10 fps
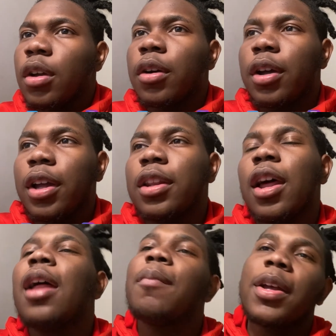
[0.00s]
Okay,
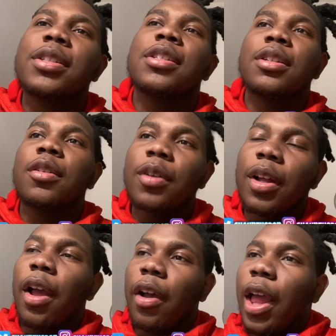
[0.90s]
now it makes sense.
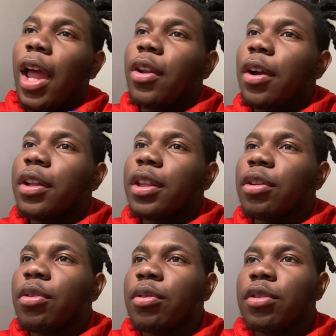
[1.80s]
Okay, I know
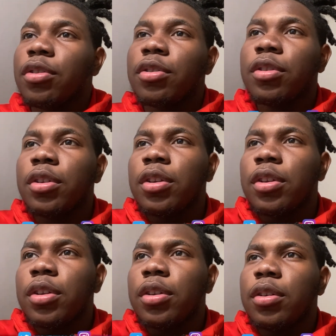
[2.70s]
everything going on.
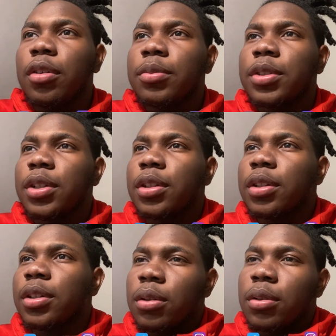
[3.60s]
You know what I'm saying?
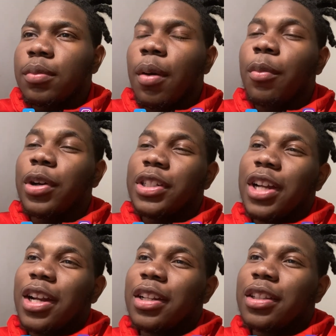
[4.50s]
my boy
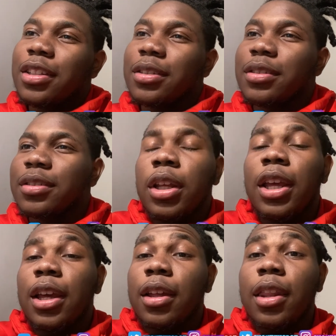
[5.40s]
Jonathan.
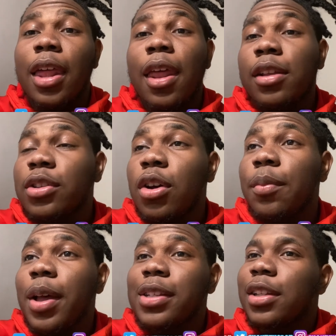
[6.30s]
Yeah, that, that
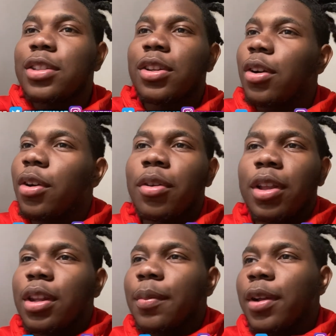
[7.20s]
Stone Mask, I still don't know
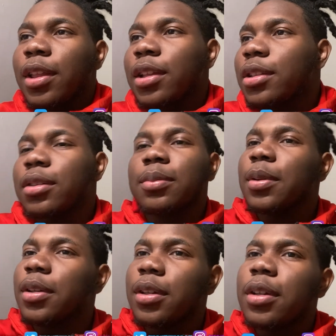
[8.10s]
nothing about that though,
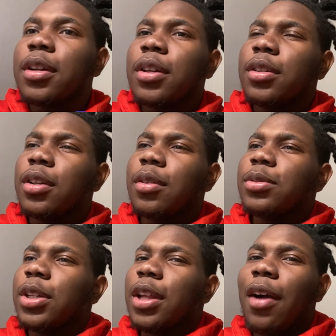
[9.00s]
but you know what I'm
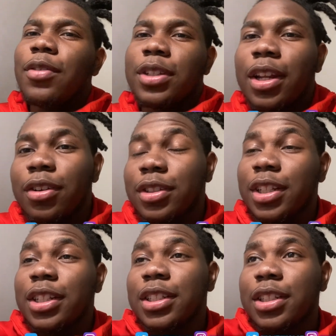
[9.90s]
saying? Obviously, they're going to
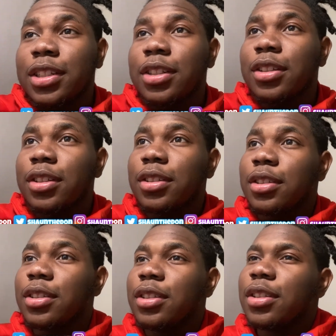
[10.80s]
tell us as the show
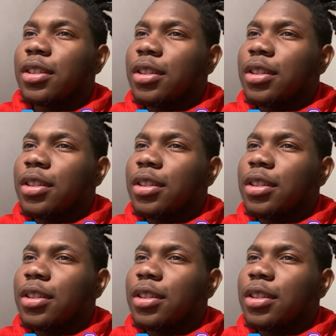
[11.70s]
goes.